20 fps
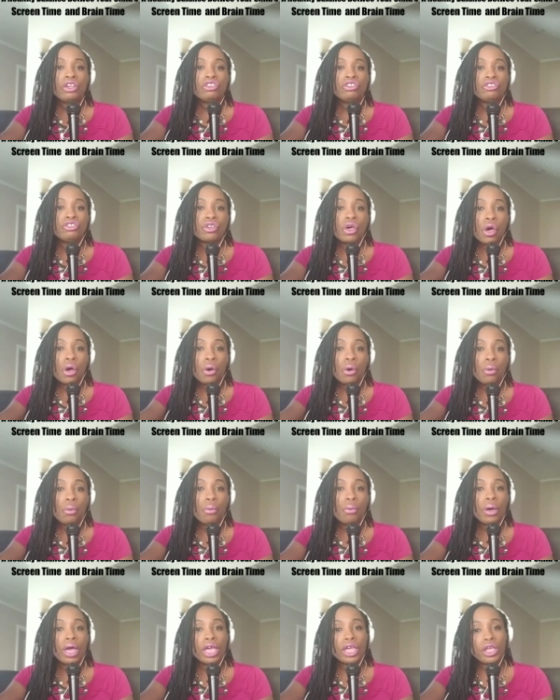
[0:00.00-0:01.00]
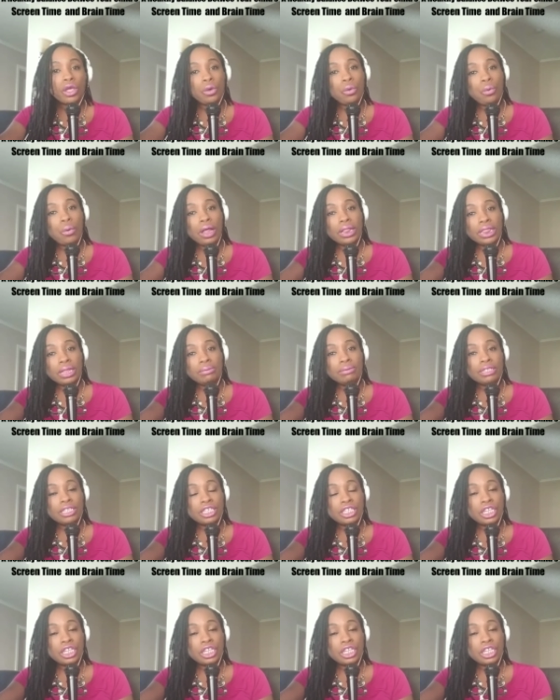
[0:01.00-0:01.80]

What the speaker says: So what you want them to